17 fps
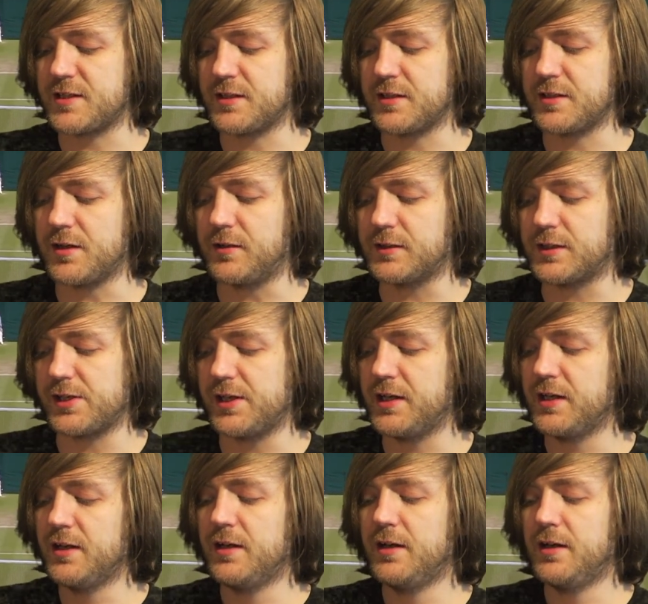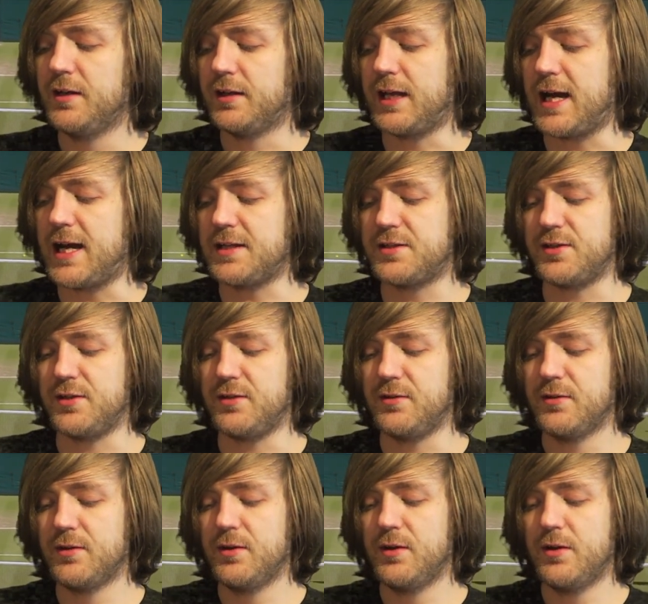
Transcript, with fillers: to the doctor. They had to.